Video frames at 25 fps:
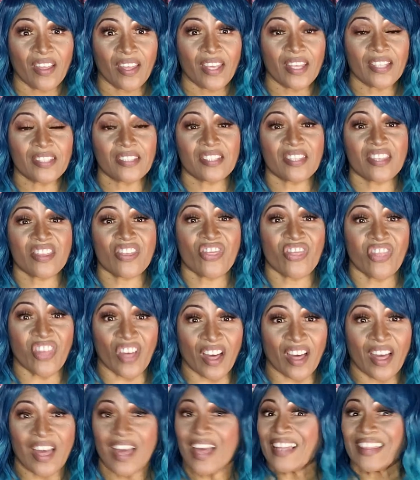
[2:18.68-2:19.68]
It's
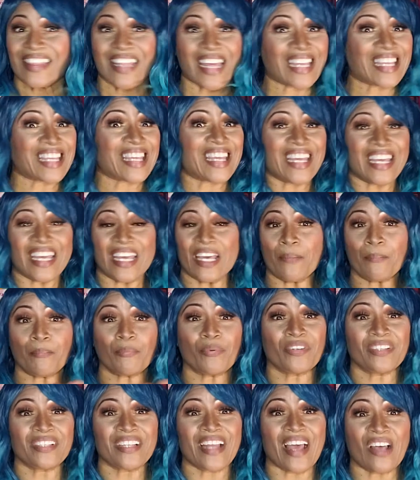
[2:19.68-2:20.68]
the. They can't
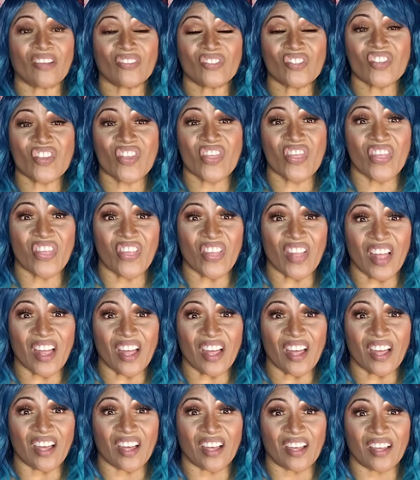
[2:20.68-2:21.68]
pronounce
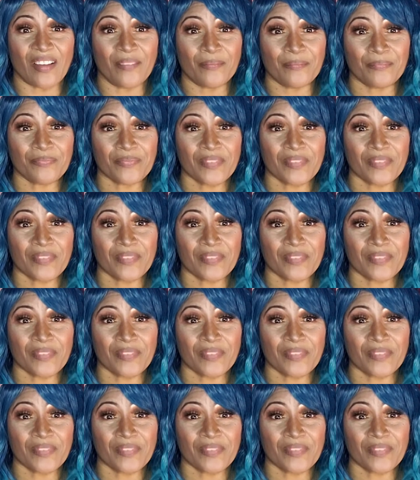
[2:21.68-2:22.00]
the.